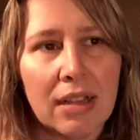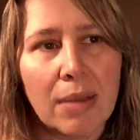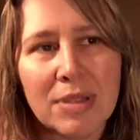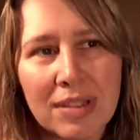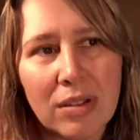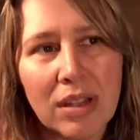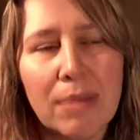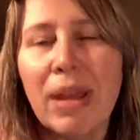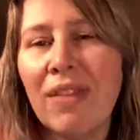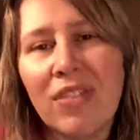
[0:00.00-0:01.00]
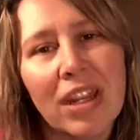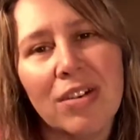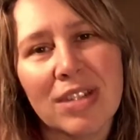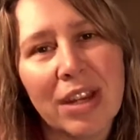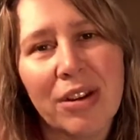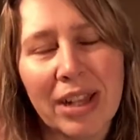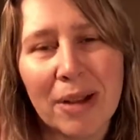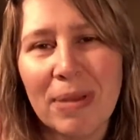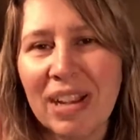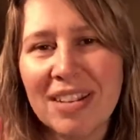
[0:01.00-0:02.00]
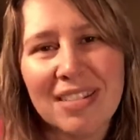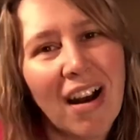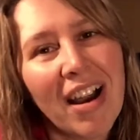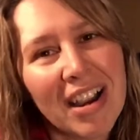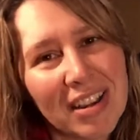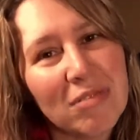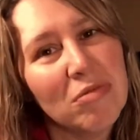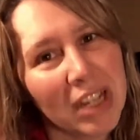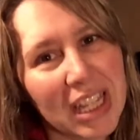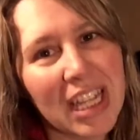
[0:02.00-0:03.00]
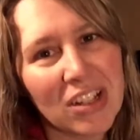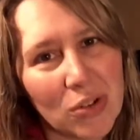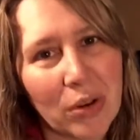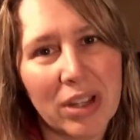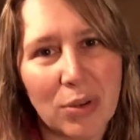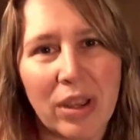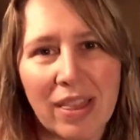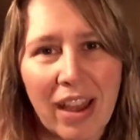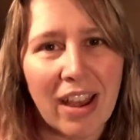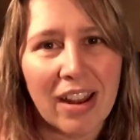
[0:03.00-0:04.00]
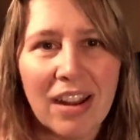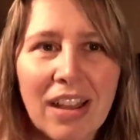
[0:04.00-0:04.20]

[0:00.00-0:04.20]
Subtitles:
I'm still going to make videos here and there because I really enjoy doing that.